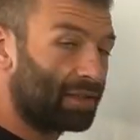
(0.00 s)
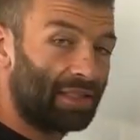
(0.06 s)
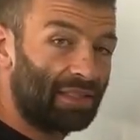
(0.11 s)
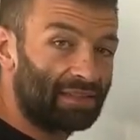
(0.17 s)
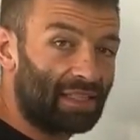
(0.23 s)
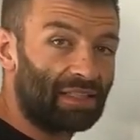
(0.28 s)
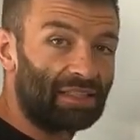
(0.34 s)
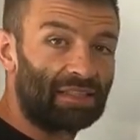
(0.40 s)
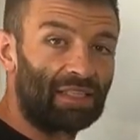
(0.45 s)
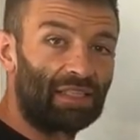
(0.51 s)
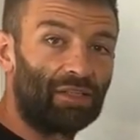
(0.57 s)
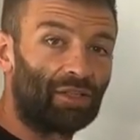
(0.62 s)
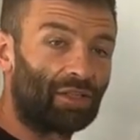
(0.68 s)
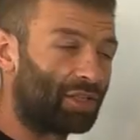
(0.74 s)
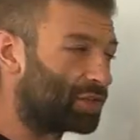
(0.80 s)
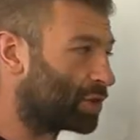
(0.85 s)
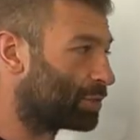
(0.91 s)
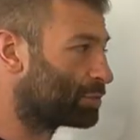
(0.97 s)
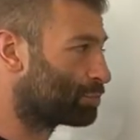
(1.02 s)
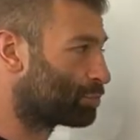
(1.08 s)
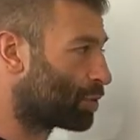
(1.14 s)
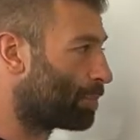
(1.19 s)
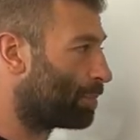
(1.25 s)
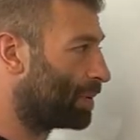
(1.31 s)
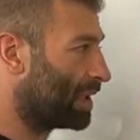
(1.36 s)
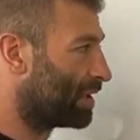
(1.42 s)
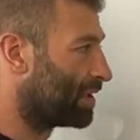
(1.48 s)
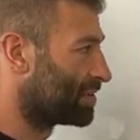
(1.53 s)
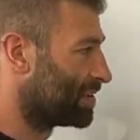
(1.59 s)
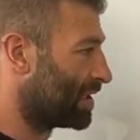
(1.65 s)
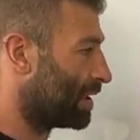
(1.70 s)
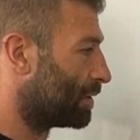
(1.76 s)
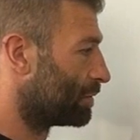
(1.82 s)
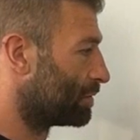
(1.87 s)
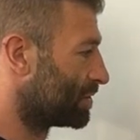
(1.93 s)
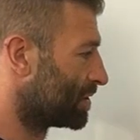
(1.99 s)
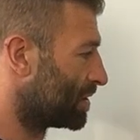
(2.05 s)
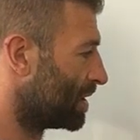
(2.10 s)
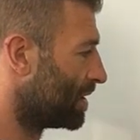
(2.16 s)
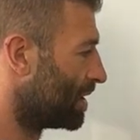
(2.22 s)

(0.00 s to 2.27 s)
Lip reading: it is actually look at jobs properly ourselves.